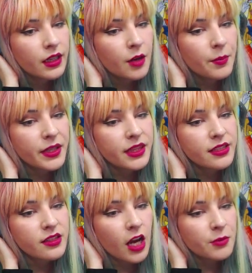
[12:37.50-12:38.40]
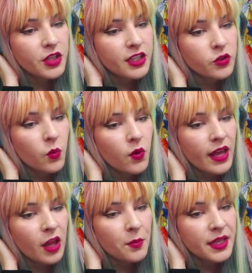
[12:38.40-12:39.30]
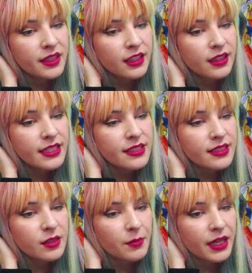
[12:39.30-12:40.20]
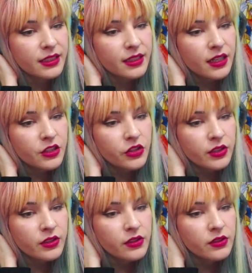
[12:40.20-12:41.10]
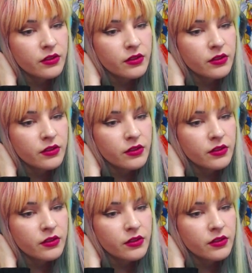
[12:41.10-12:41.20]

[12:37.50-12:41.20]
But this object won't help me in the least in my deductions.